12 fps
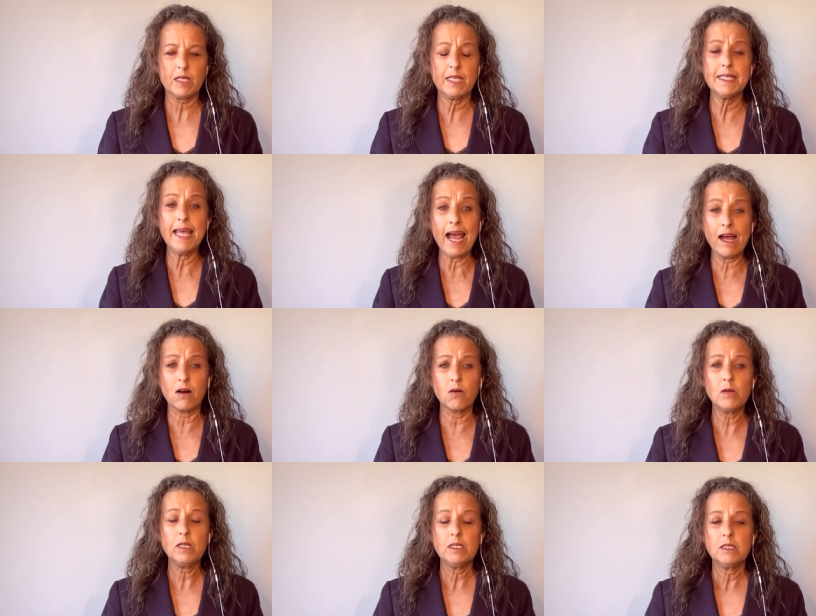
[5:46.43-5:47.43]

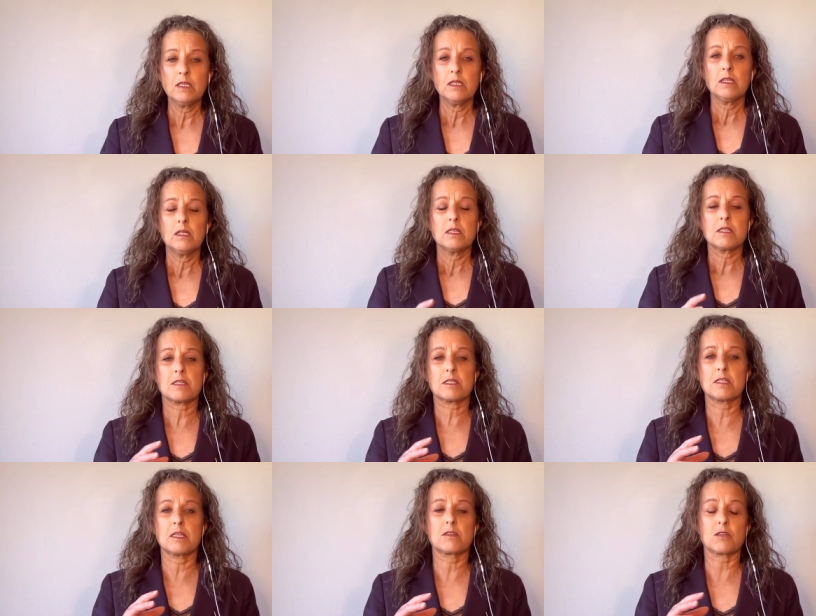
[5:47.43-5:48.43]
Now,
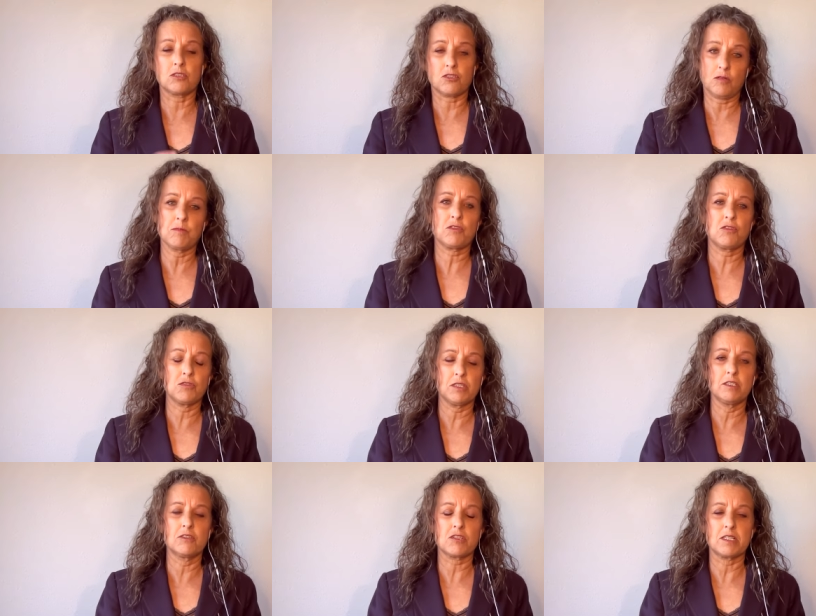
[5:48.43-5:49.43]
since it's almost 2
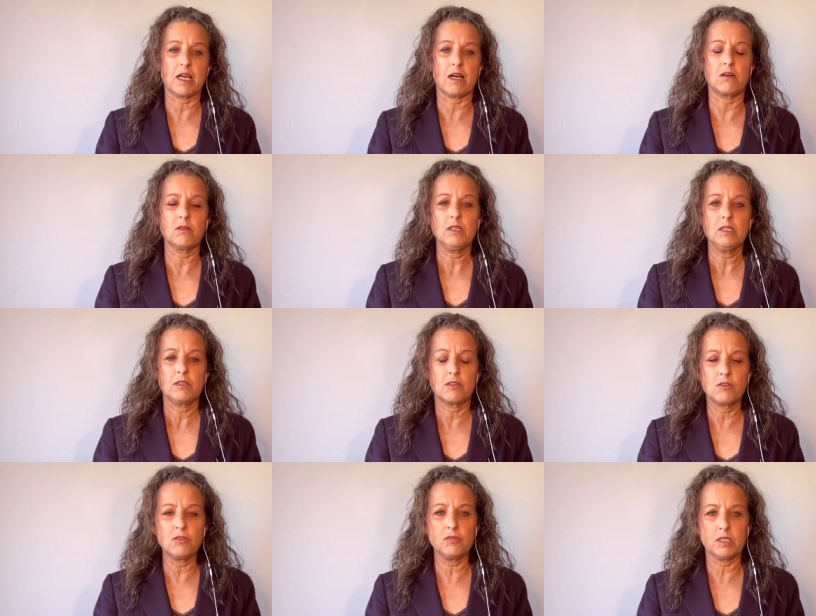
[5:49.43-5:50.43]
years now, the
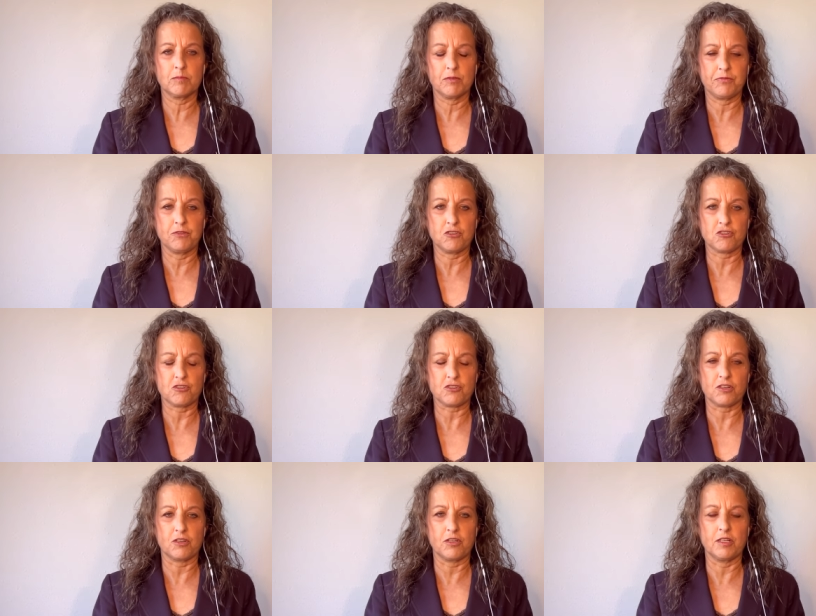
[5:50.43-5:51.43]
new lumber futures
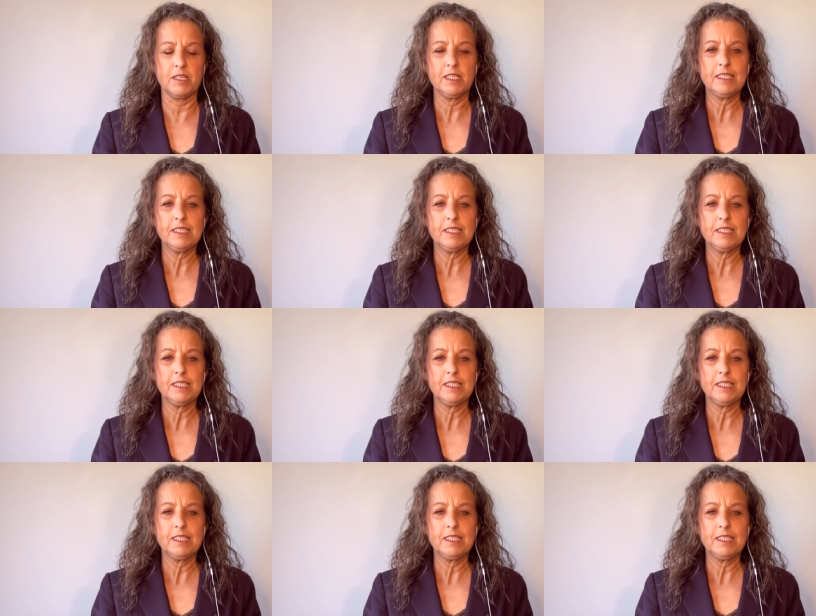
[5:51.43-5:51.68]
started.